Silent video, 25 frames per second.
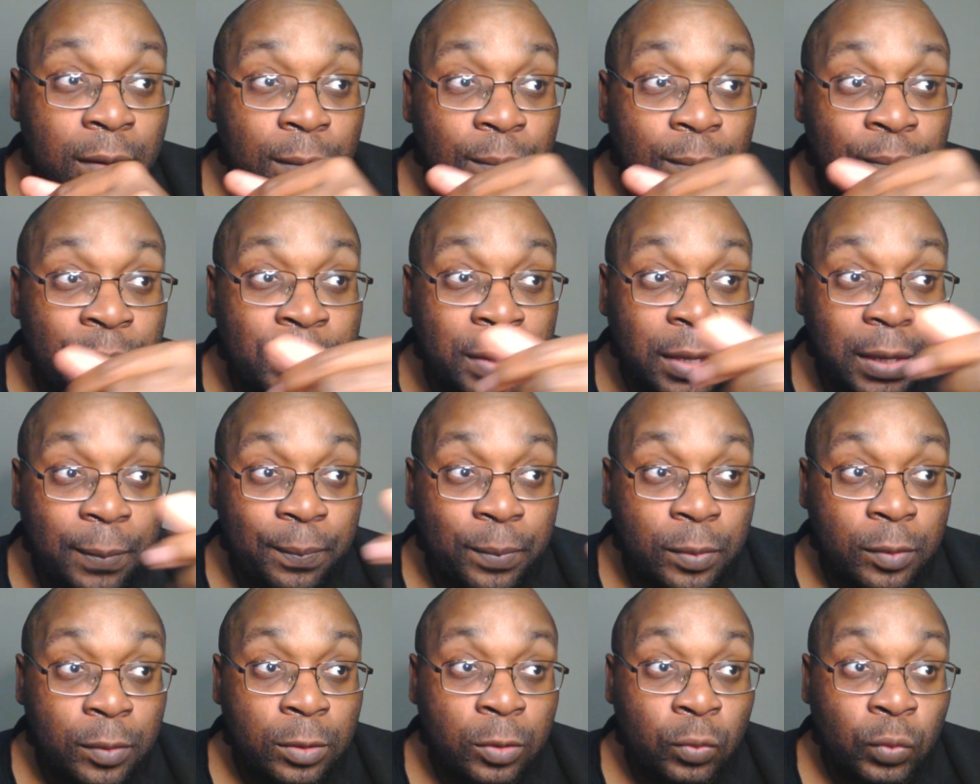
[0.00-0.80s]

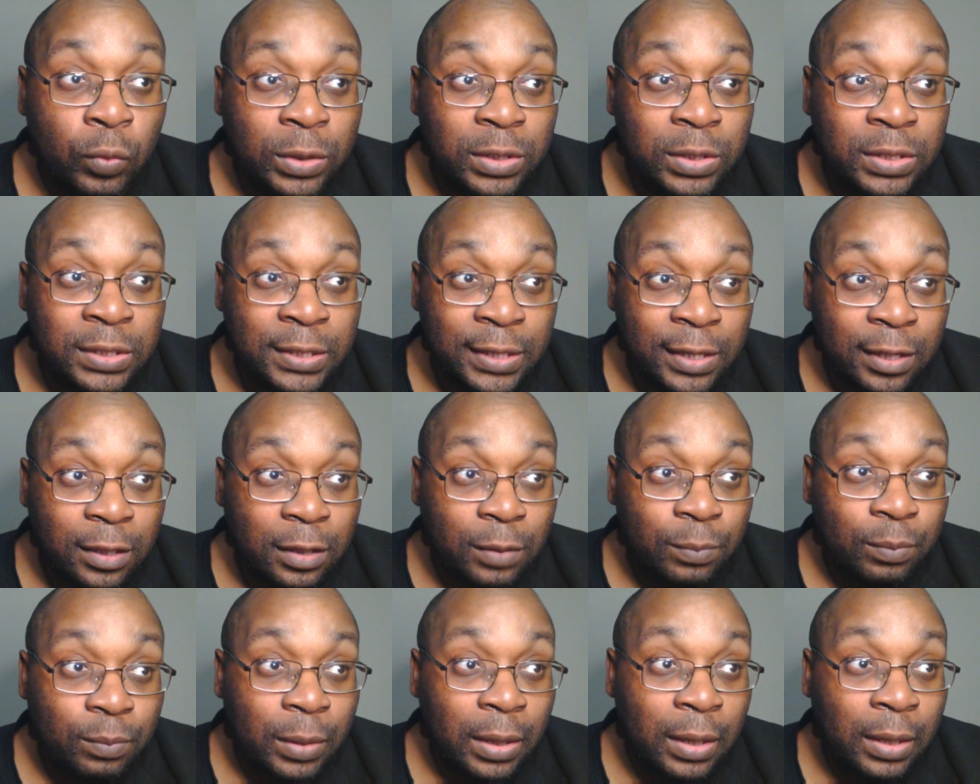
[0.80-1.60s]
People would tell
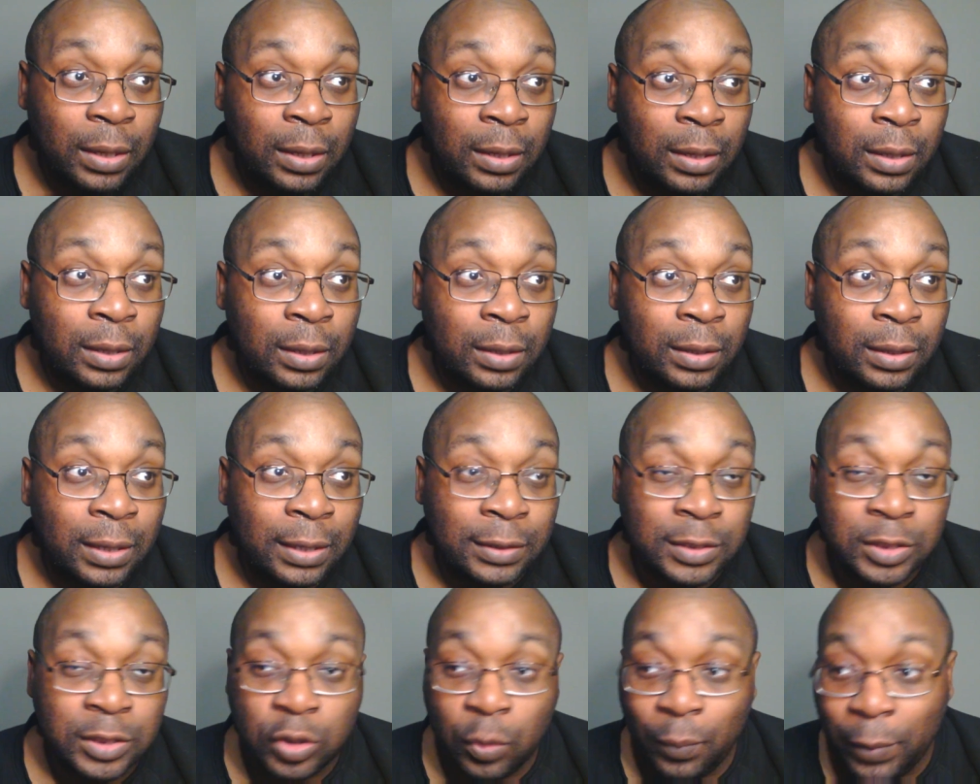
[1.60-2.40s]
me, in
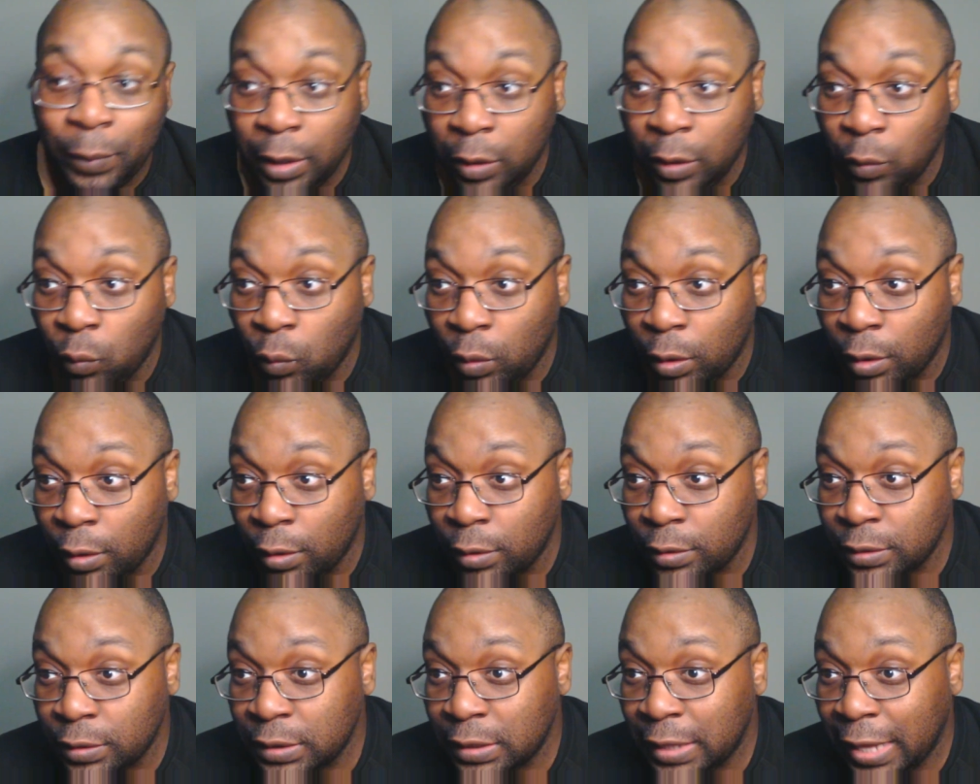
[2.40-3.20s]
so many
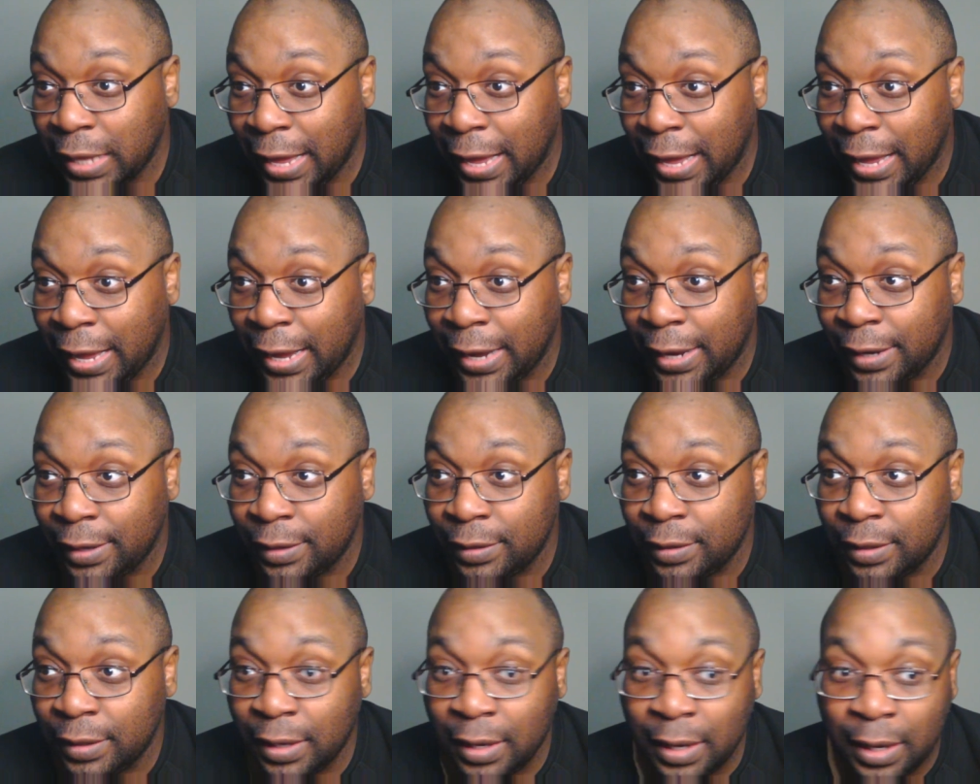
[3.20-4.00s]
words, that
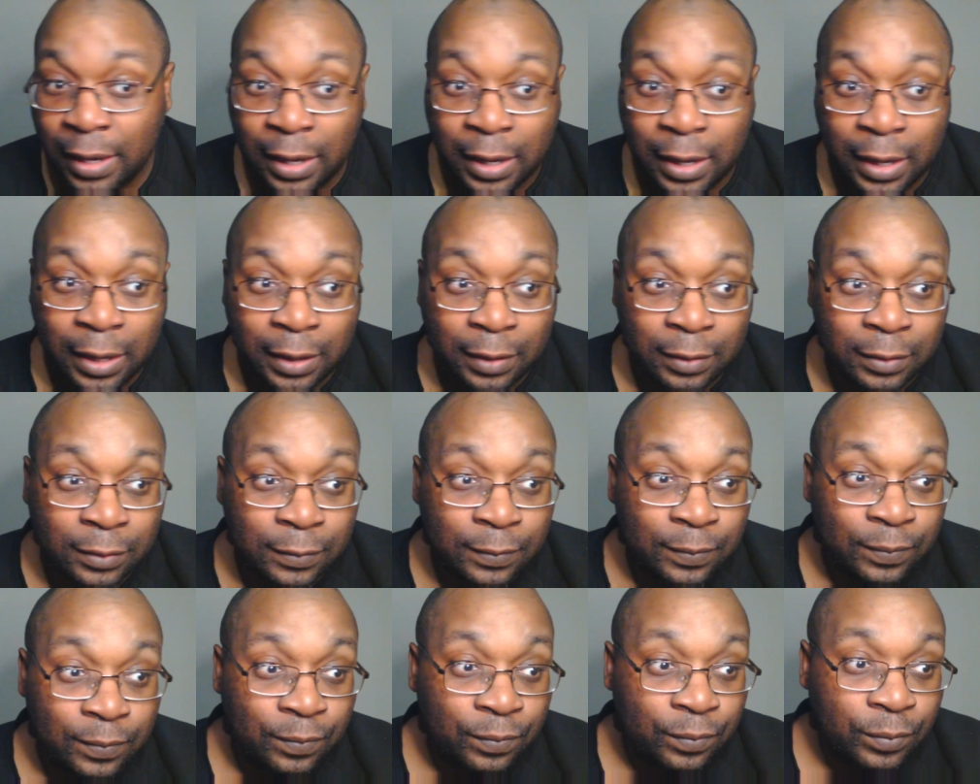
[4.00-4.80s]
uh,
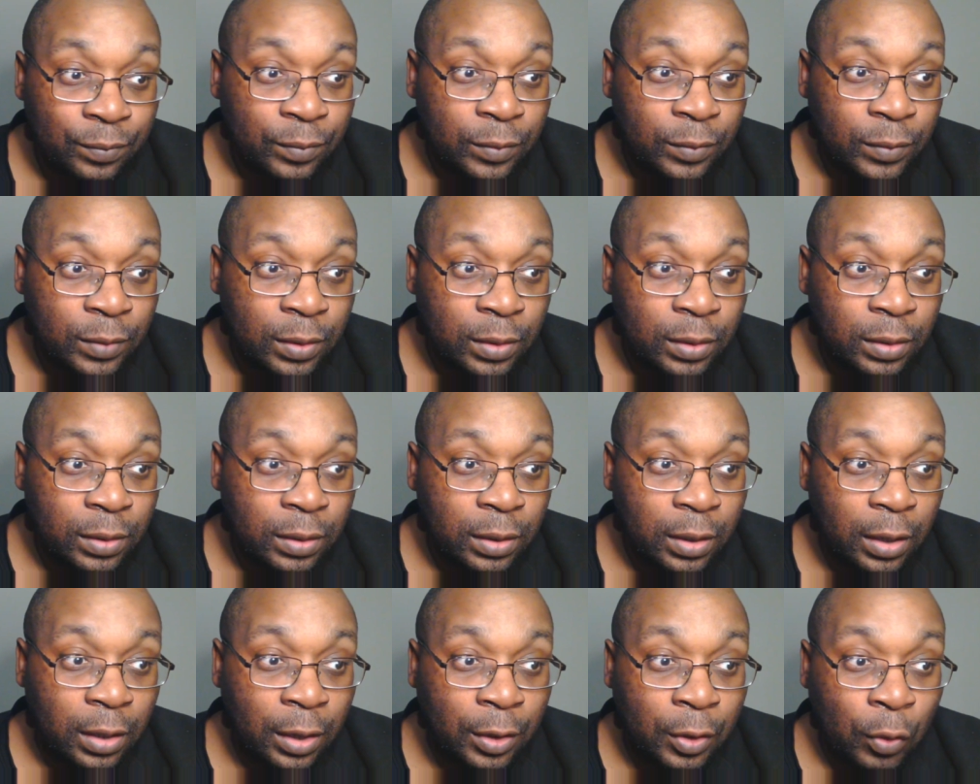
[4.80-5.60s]

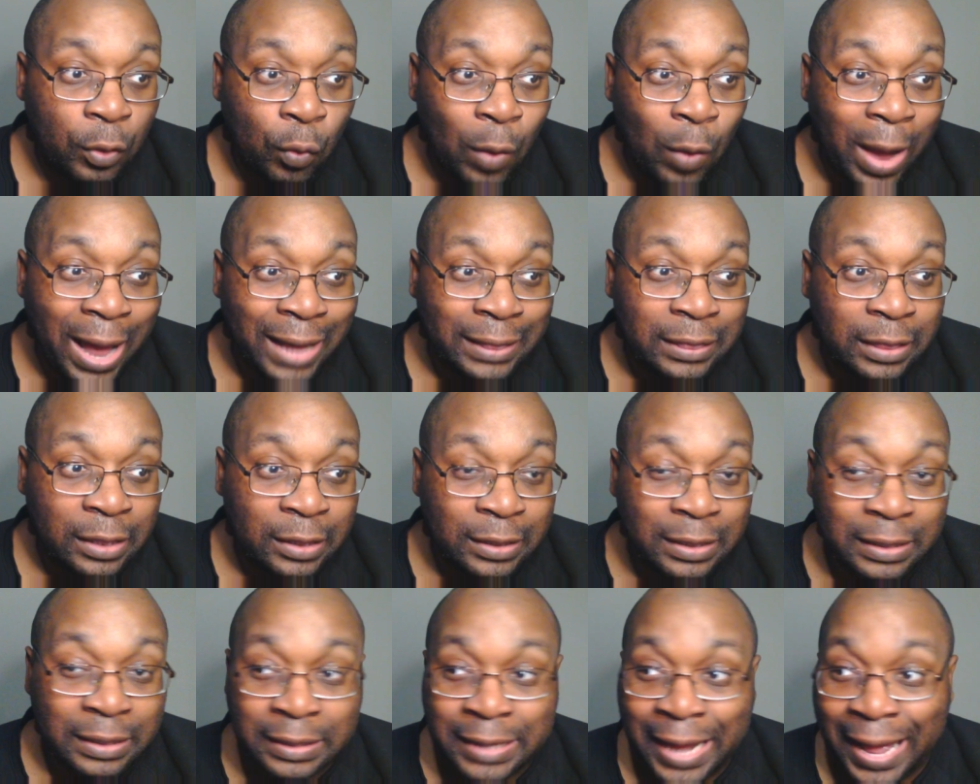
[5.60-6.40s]
you know, I
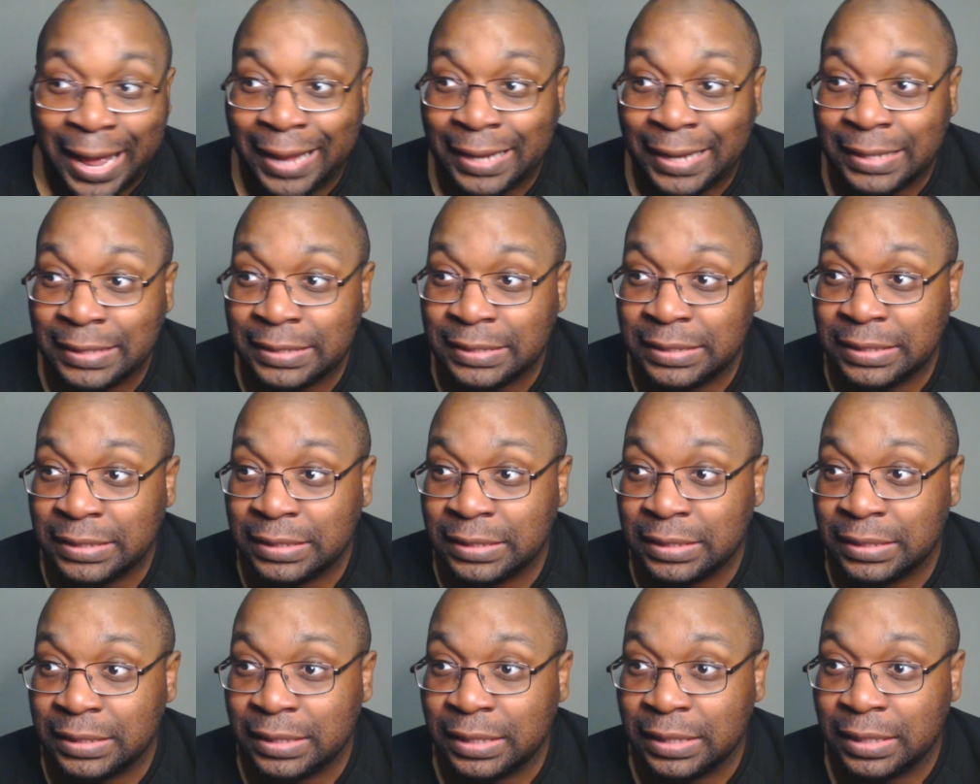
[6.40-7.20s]
look
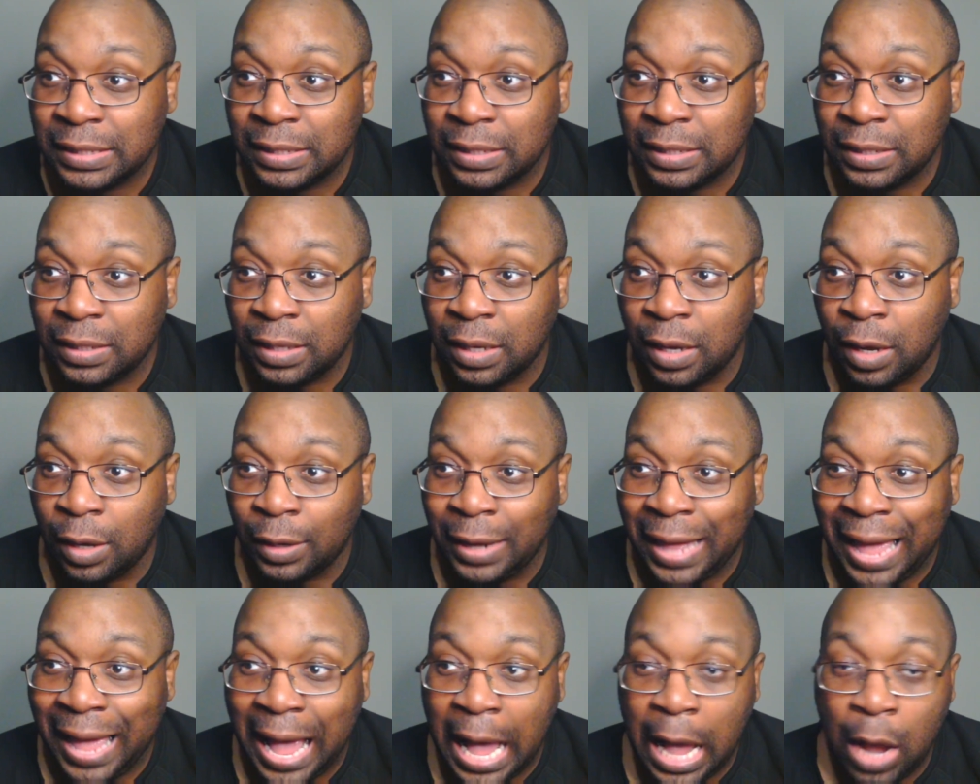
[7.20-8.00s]
nice on
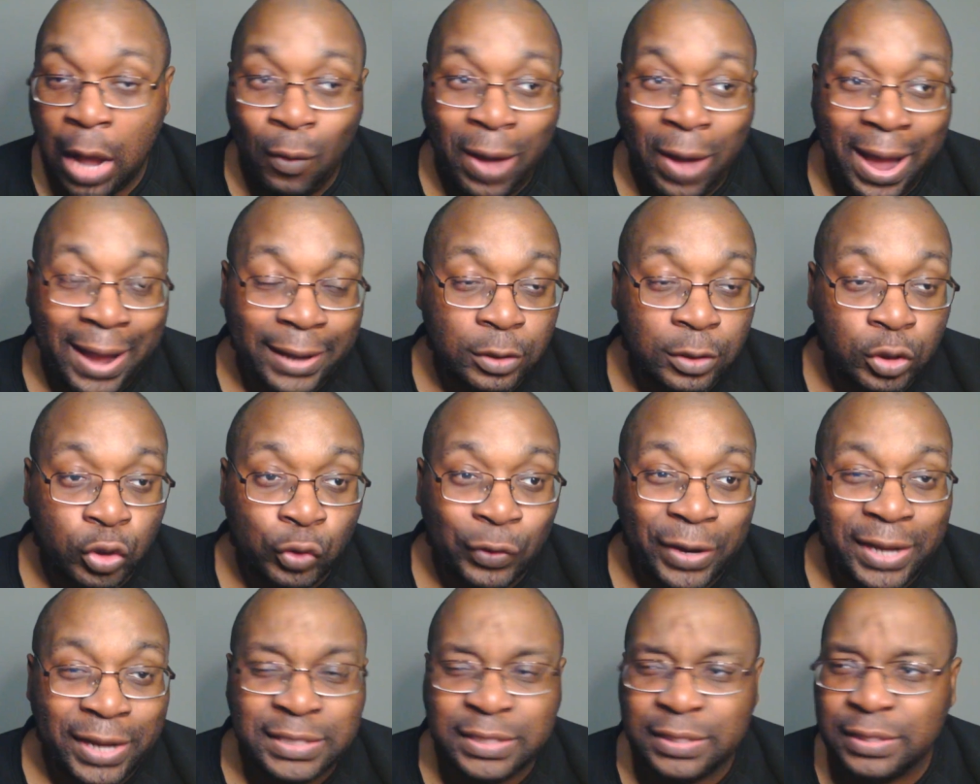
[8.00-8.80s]
how I
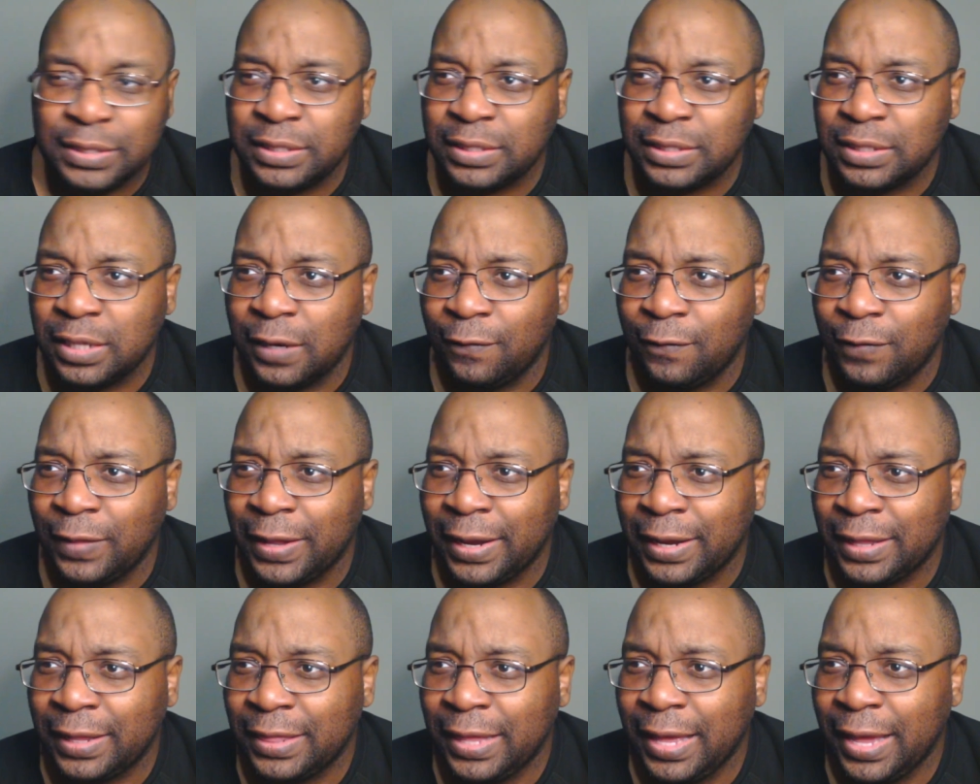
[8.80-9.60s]
dress and stuff
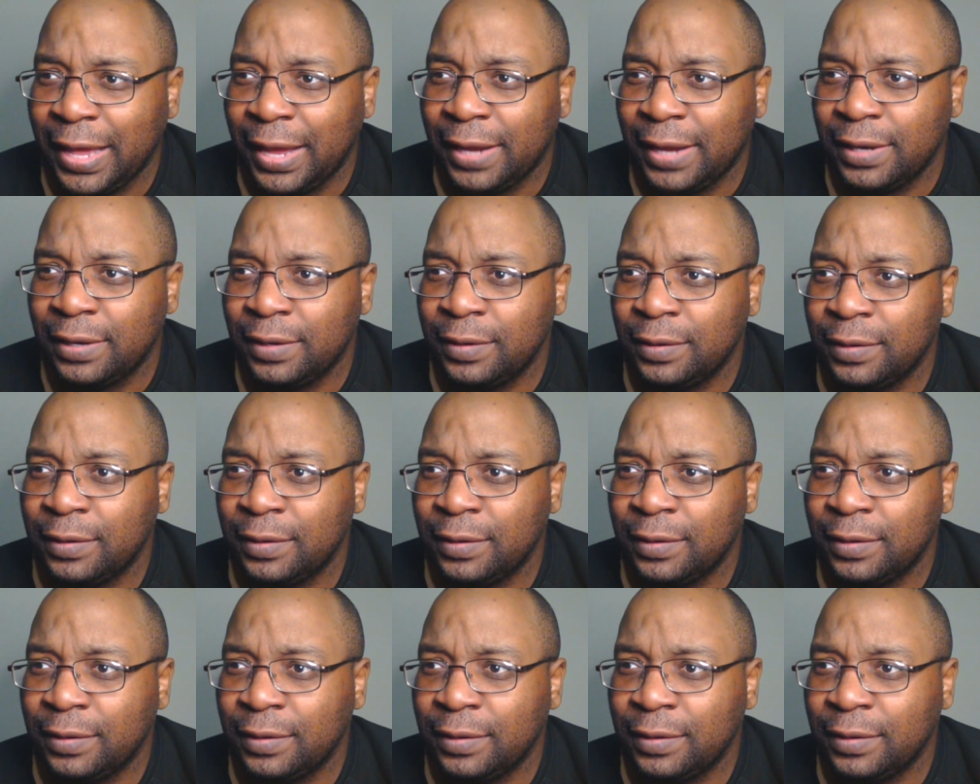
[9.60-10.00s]
like that.